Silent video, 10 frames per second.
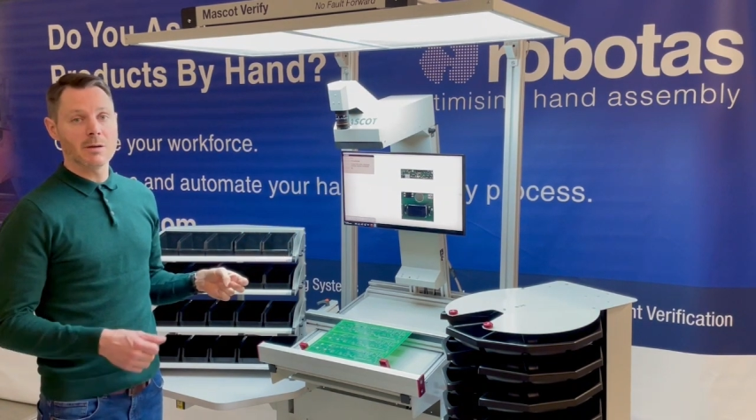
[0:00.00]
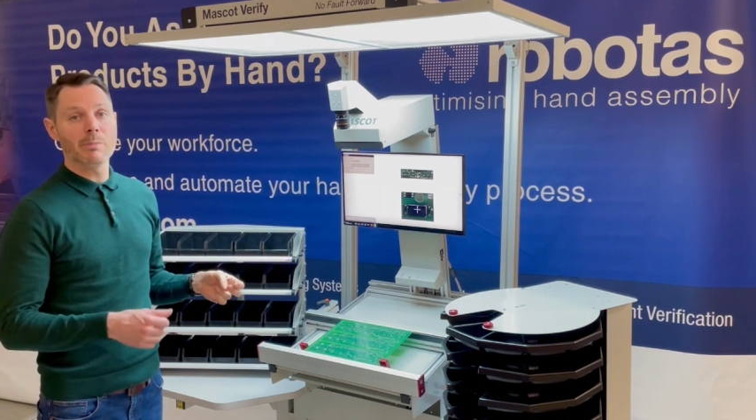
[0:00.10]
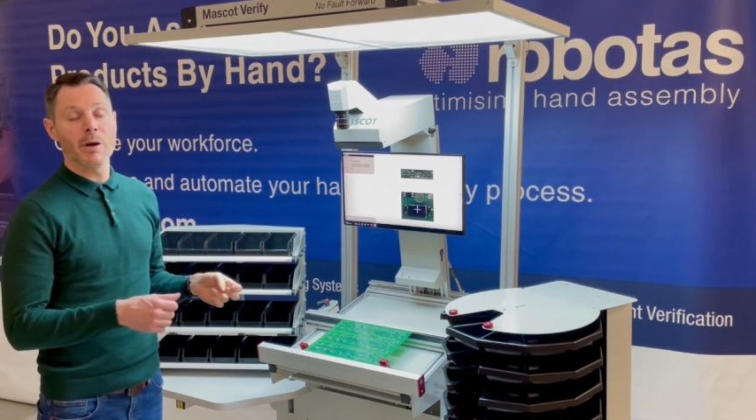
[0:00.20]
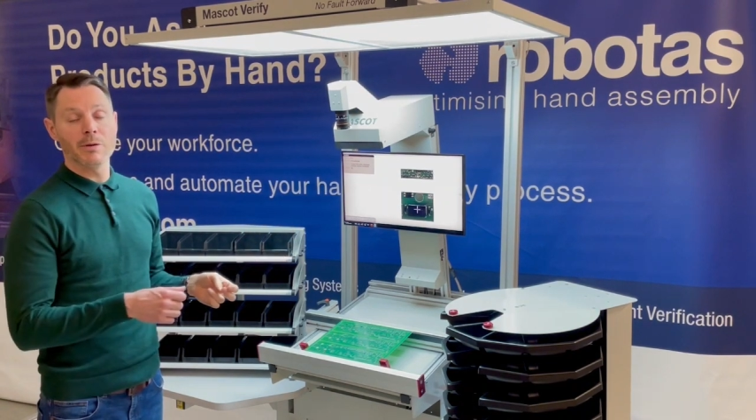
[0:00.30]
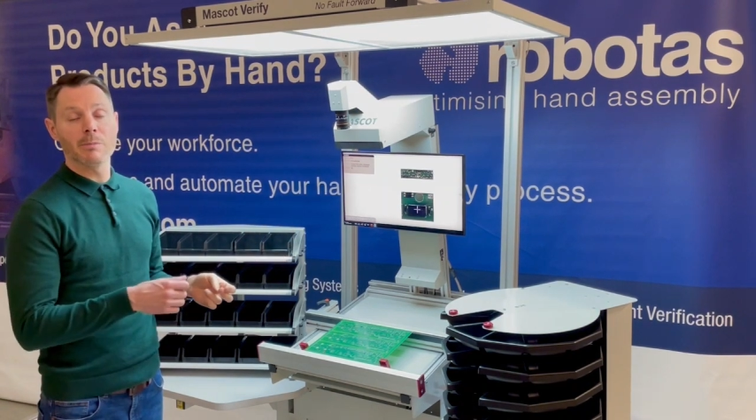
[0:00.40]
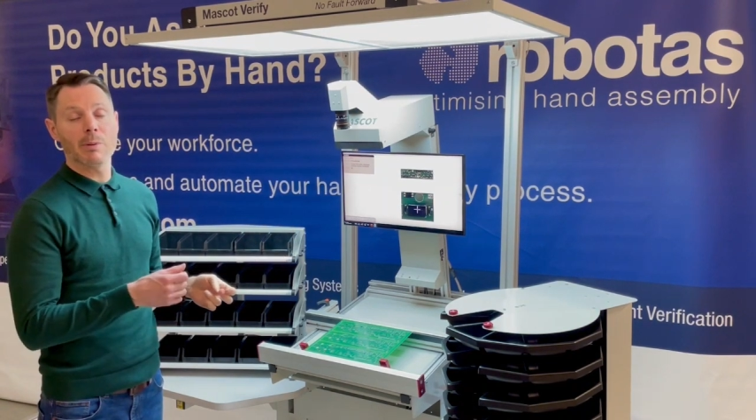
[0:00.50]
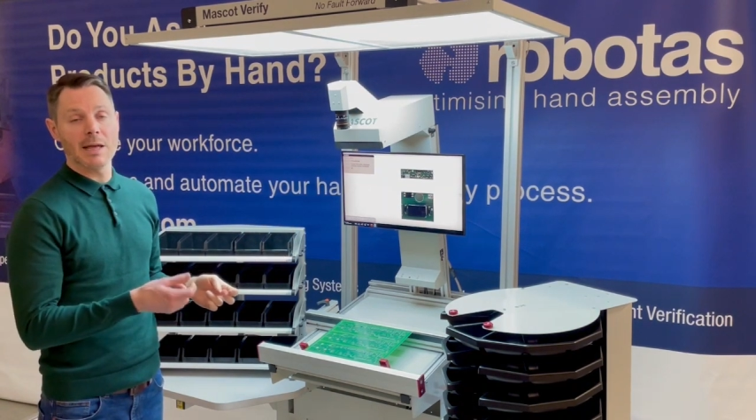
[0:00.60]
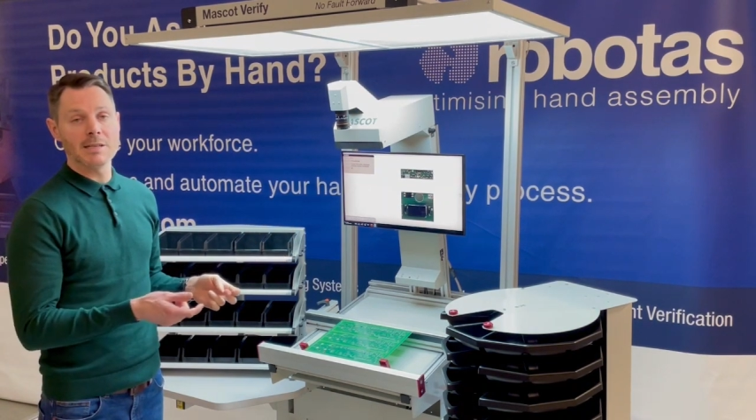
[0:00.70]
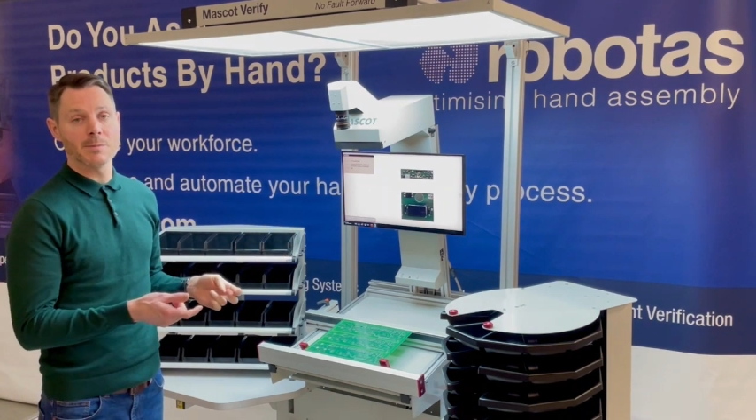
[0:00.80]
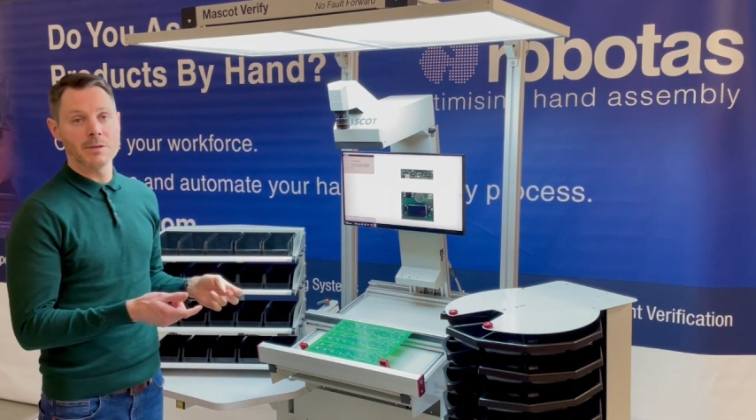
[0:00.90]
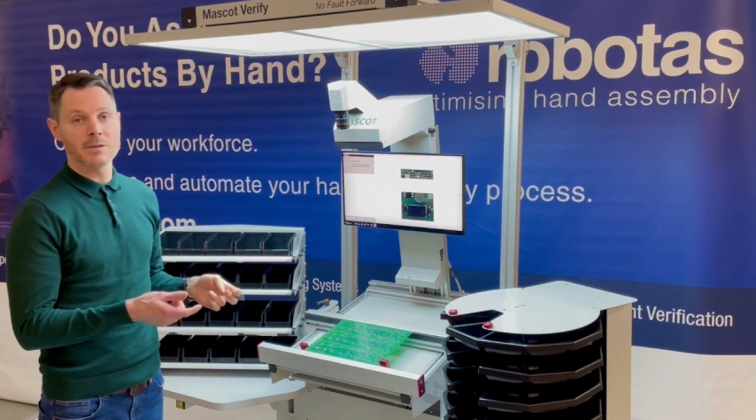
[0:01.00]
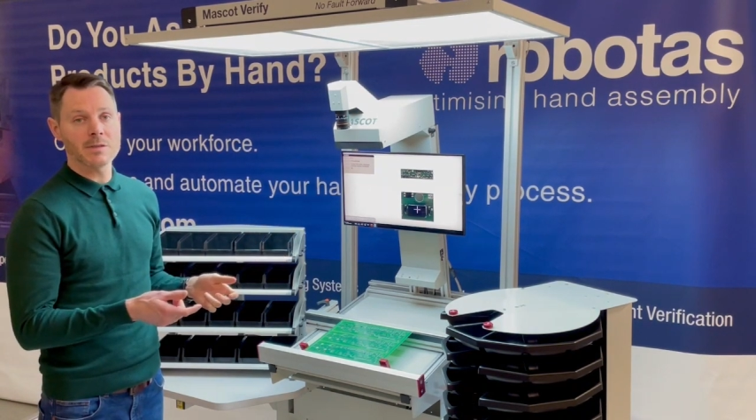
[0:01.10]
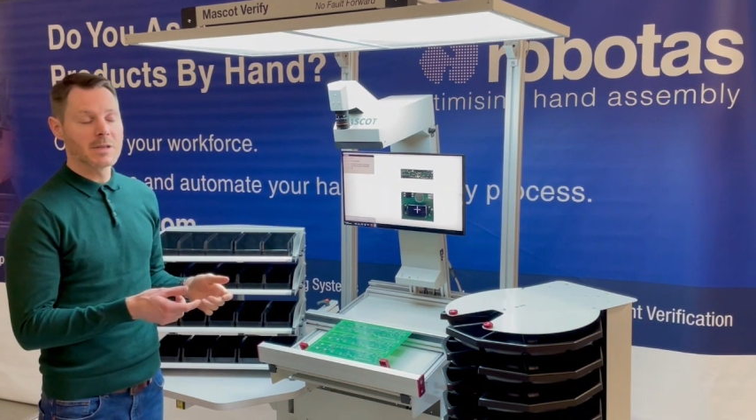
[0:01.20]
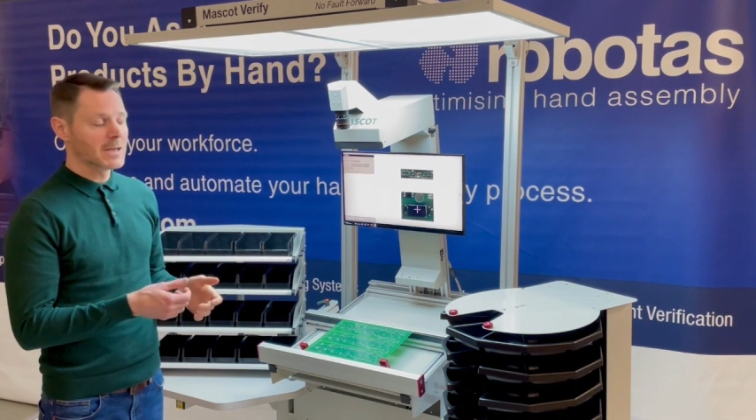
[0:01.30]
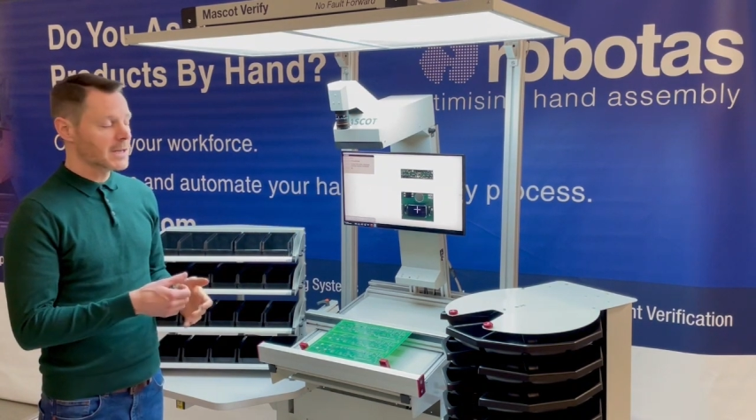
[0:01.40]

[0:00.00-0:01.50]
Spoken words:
component placement.